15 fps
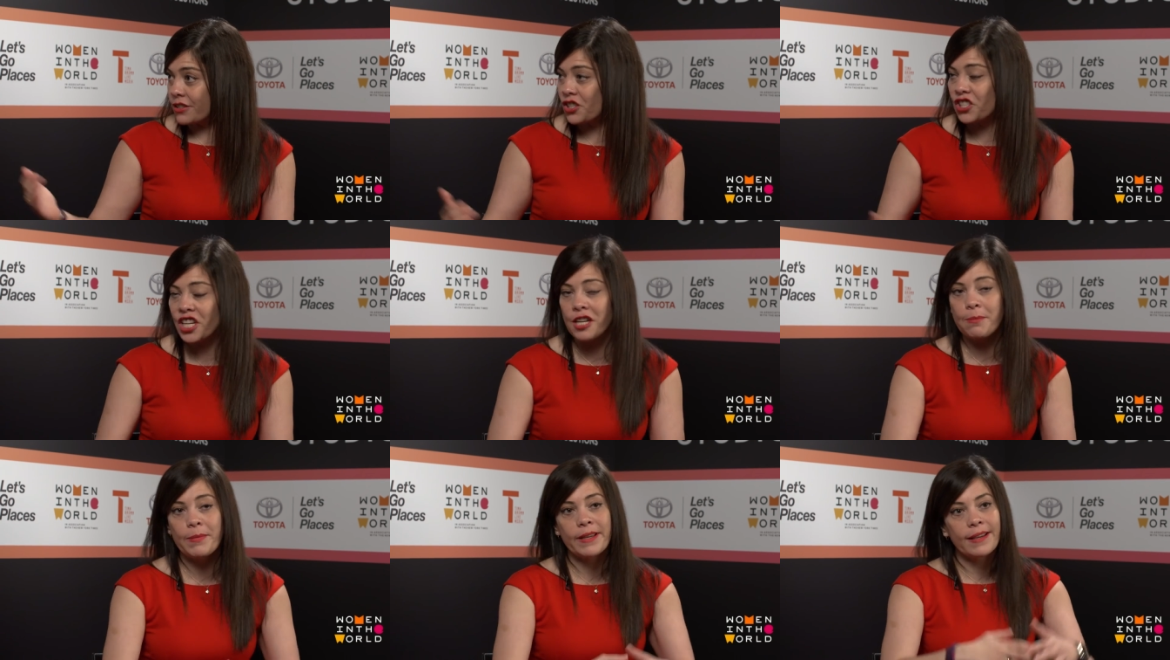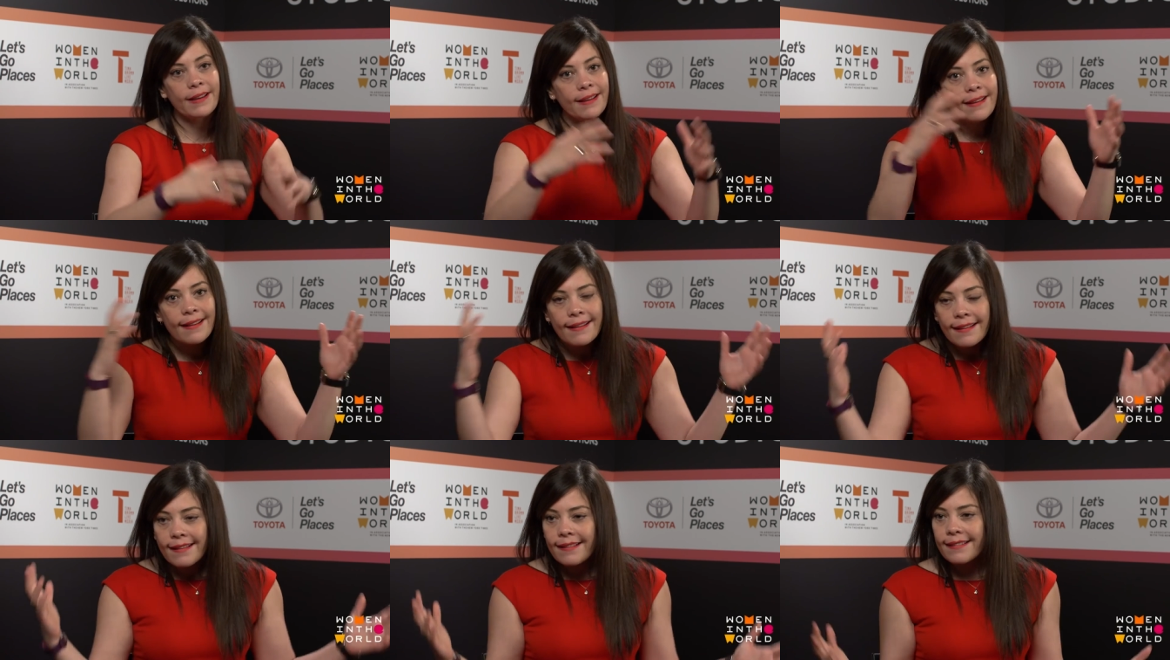They're shaping,
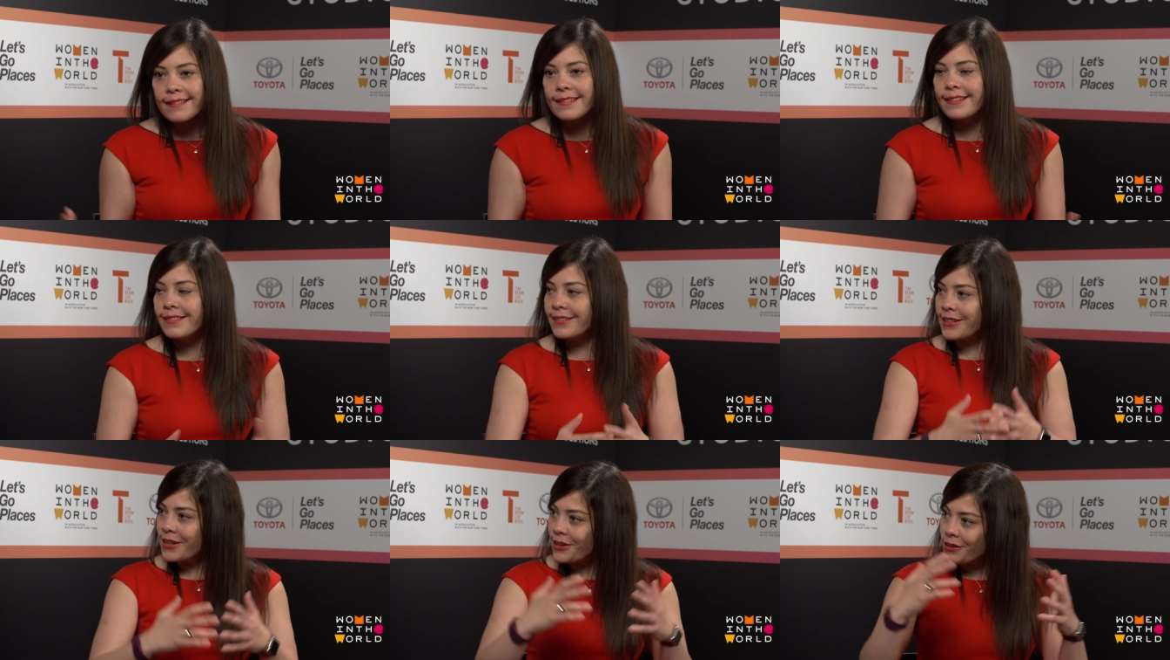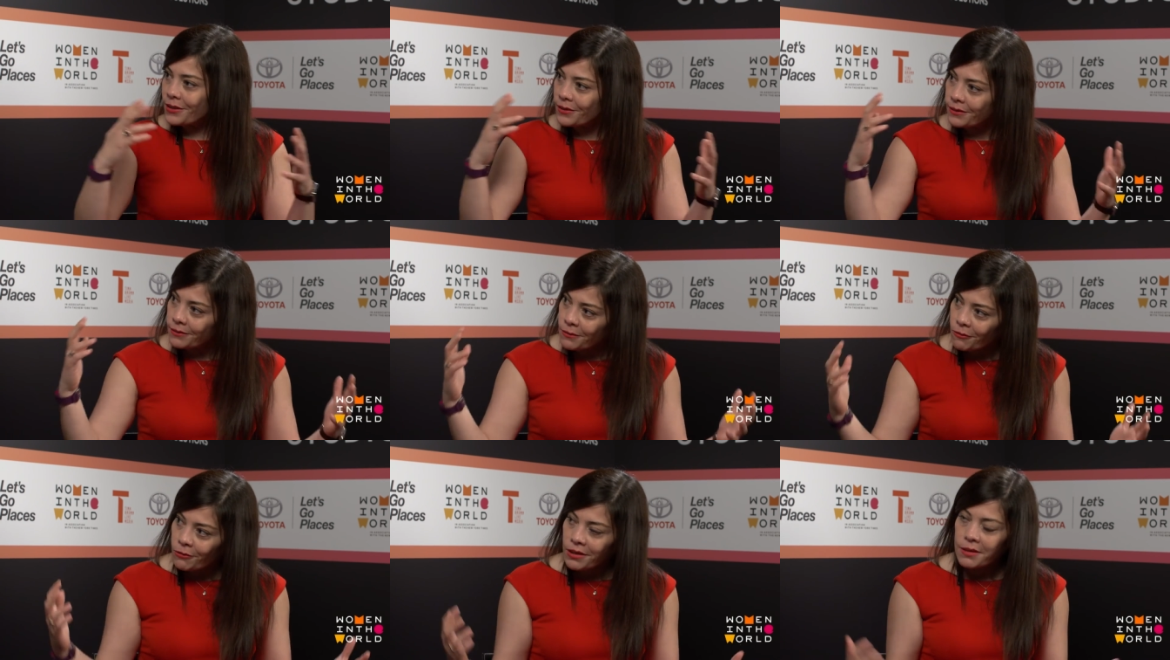you
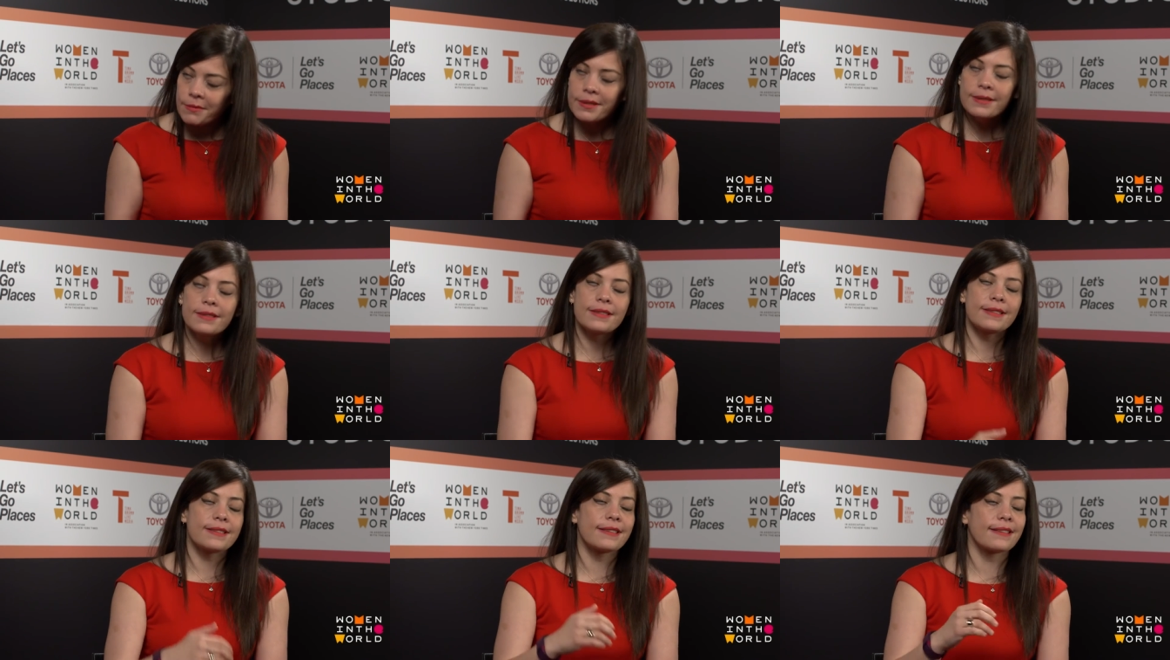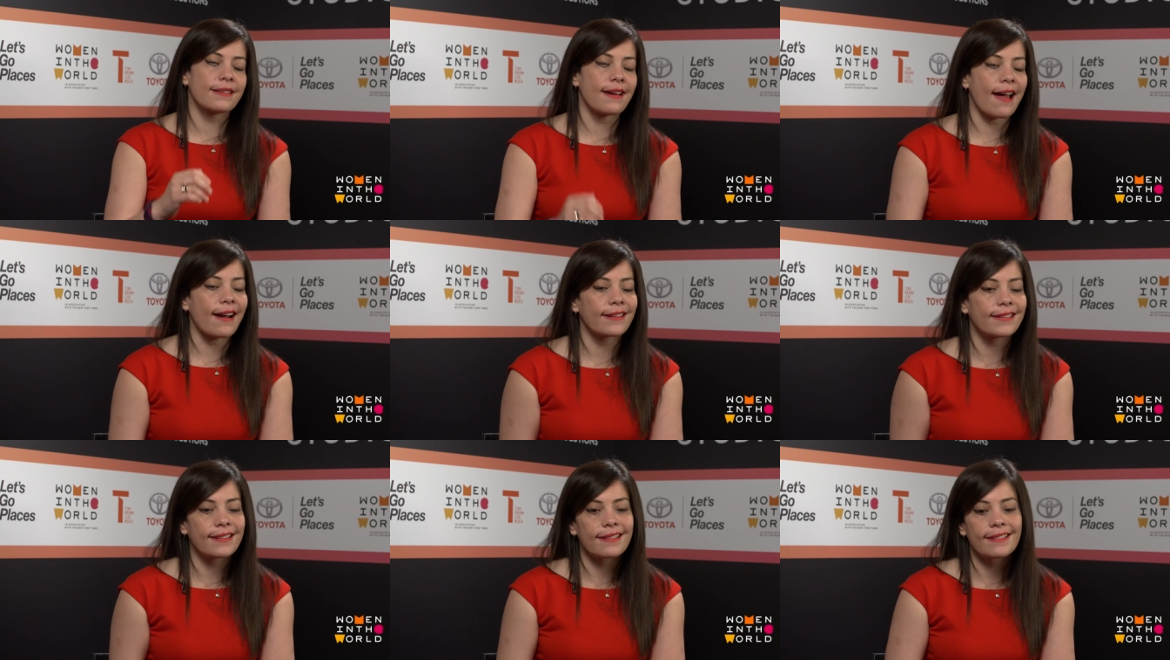know, women's
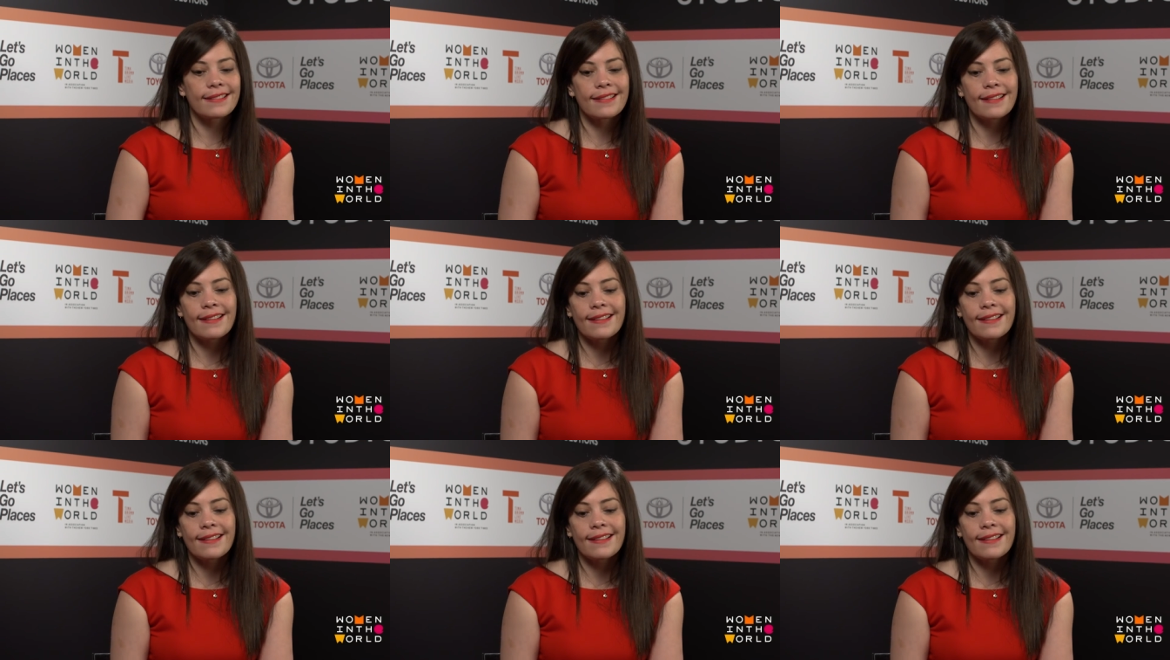character.